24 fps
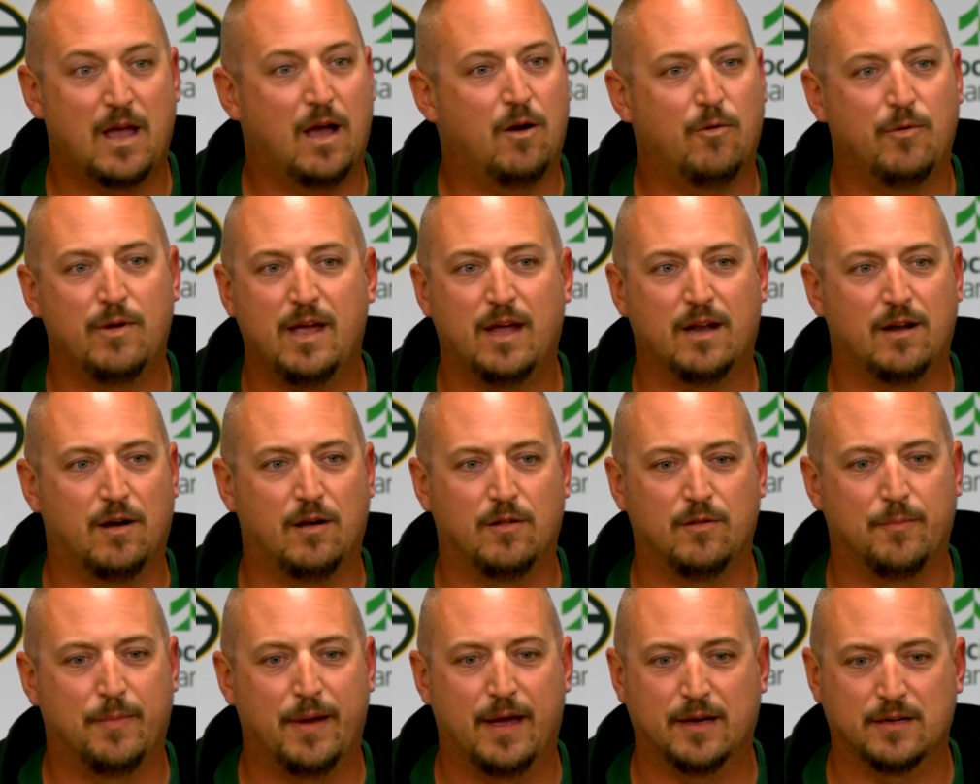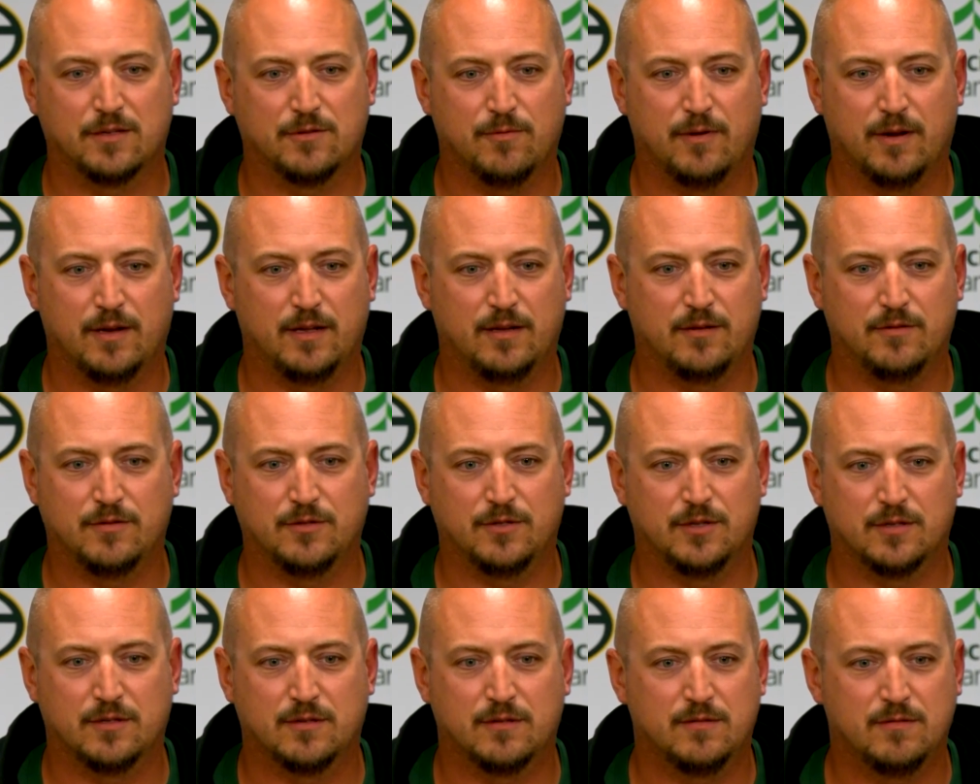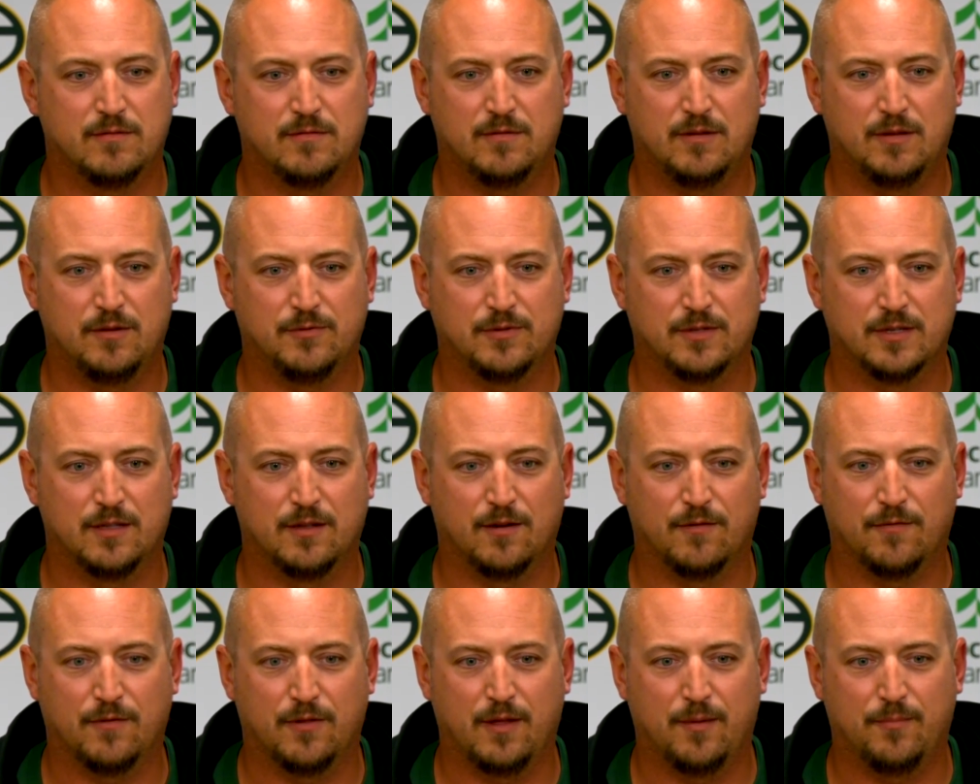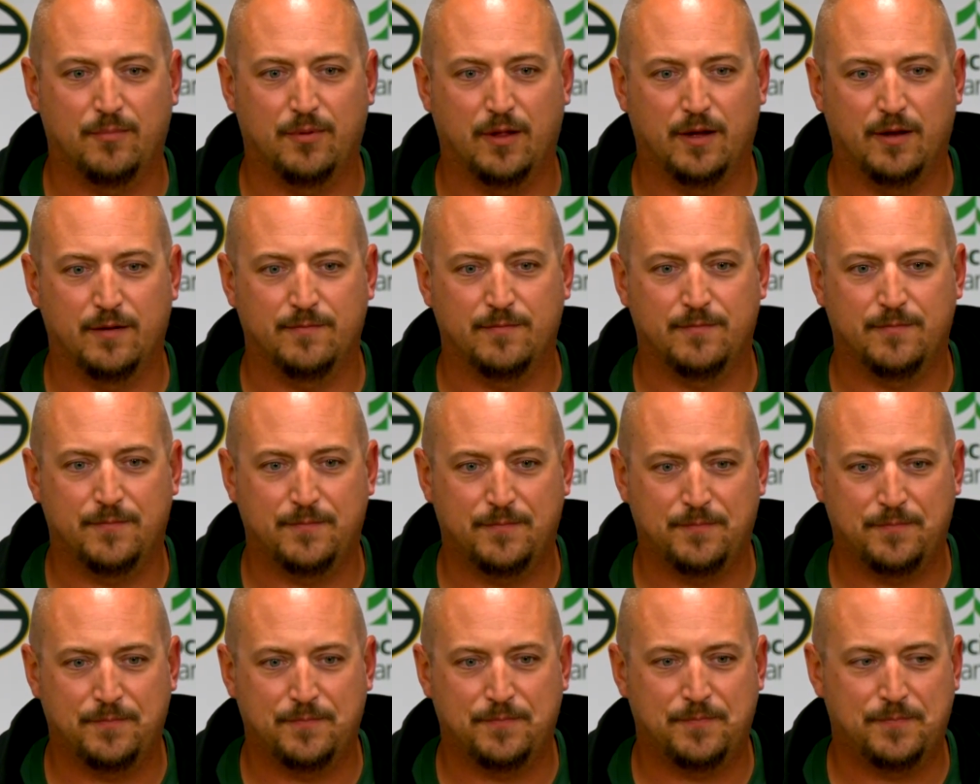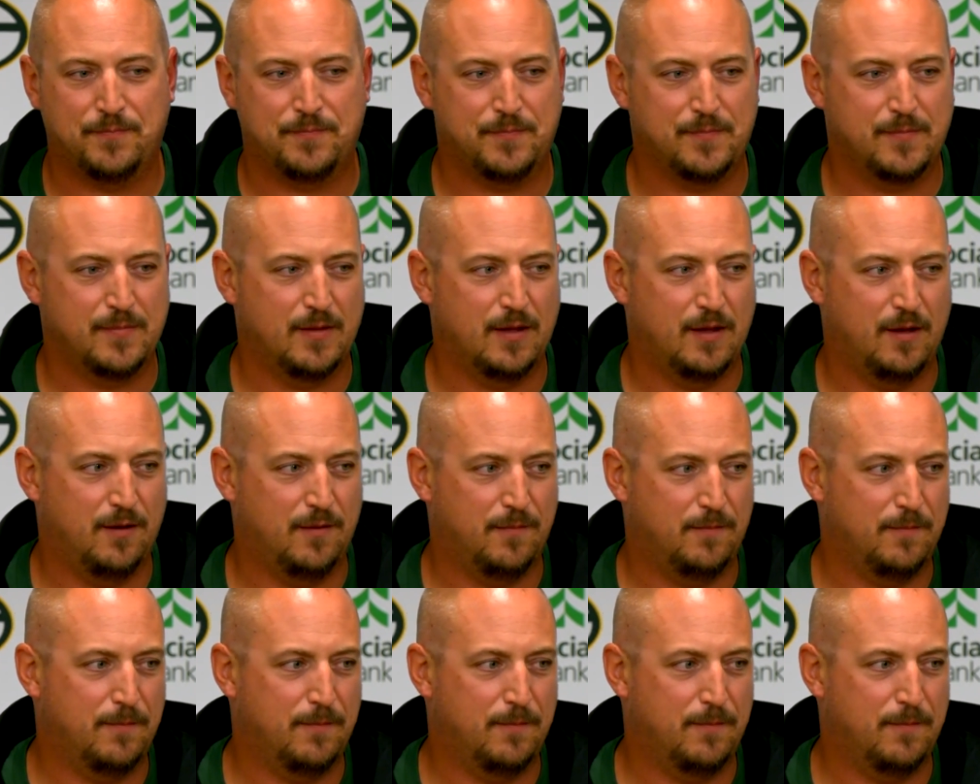Oh, we had all the backs ready. It was just he was in there for that play. Yeah.